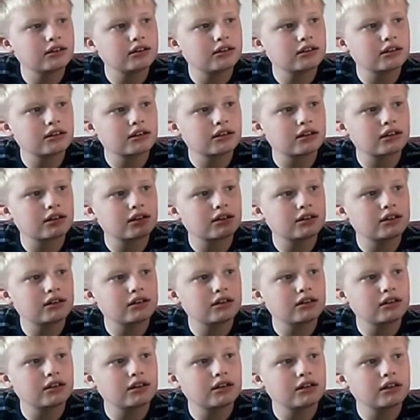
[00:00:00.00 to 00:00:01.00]

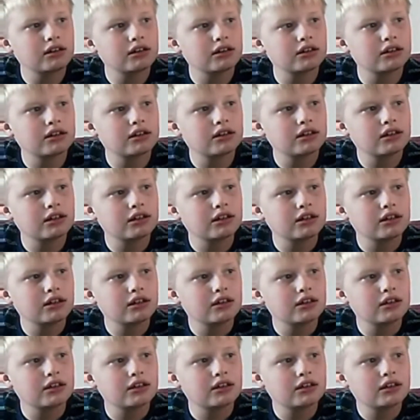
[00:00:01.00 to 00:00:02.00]

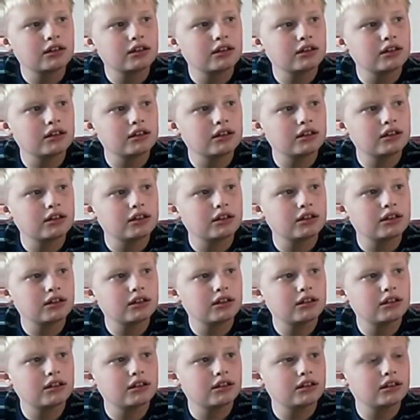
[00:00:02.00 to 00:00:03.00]

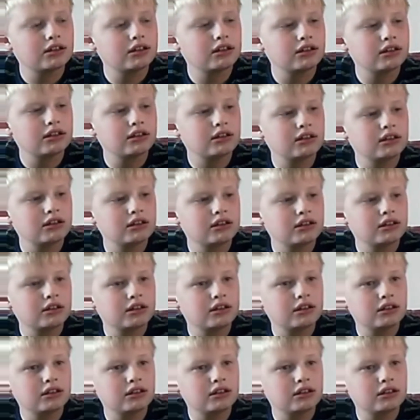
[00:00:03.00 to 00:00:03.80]
[no speech]